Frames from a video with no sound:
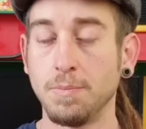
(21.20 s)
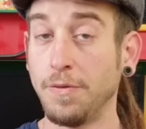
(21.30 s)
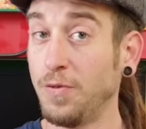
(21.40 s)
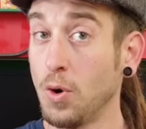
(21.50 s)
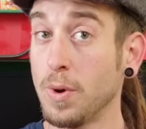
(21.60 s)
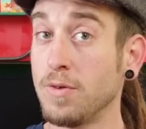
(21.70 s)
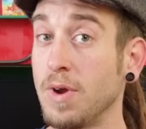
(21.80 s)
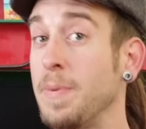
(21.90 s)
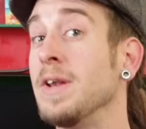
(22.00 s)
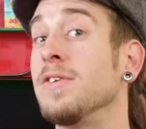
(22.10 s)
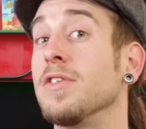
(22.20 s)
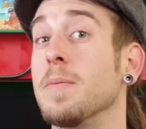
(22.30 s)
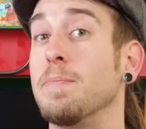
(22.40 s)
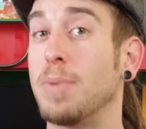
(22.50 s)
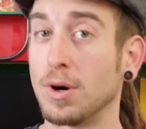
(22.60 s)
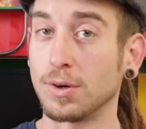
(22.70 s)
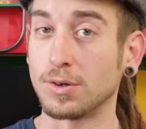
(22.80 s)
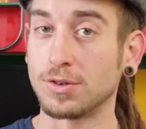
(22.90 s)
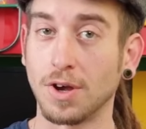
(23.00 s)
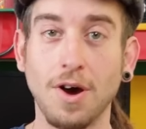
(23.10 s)
Before we rip into the
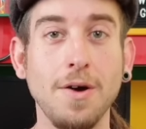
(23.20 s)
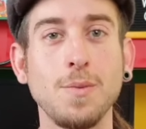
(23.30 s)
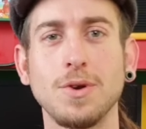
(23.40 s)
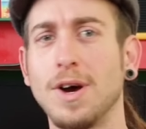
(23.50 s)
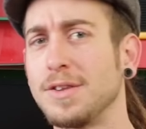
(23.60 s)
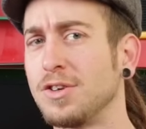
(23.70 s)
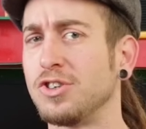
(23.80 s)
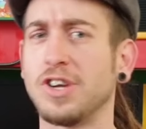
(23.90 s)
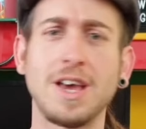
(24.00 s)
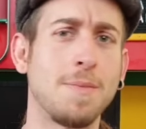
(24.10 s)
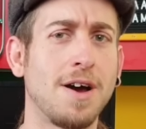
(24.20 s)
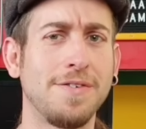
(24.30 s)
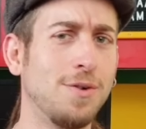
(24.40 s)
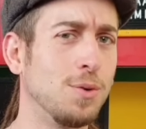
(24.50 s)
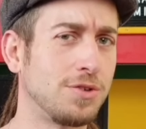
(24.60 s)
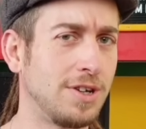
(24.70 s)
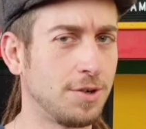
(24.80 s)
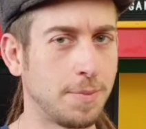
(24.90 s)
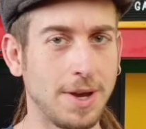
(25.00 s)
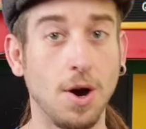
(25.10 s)
box, I would like to share my thoughts a
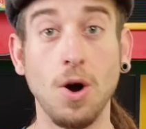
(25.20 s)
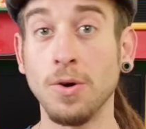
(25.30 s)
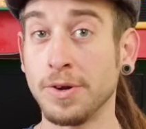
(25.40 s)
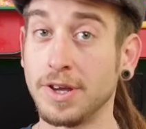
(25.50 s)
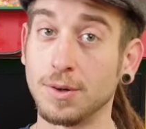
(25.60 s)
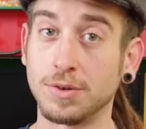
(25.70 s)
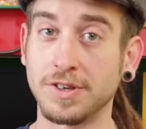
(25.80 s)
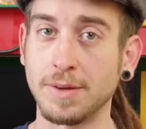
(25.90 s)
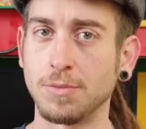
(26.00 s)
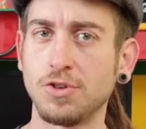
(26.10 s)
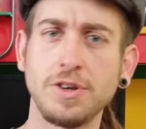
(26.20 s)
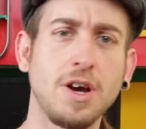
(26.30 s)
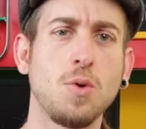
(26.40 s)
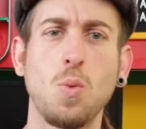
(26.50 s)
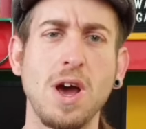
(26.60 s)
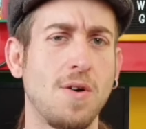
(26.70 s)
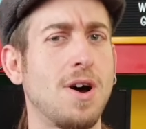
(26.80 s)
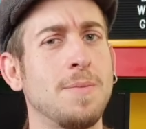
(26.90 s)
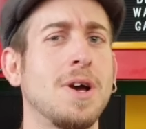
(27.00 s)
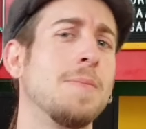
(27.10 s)
little bit on Killteam, so you know where
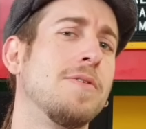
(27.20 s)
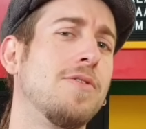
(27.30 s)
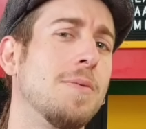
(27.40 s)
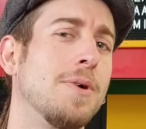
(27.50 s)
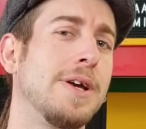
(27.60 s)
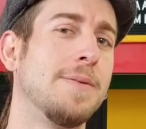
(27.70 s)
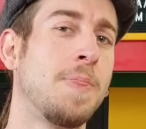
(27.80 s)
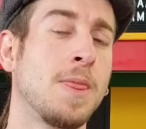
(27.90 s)
I'm coming from on it.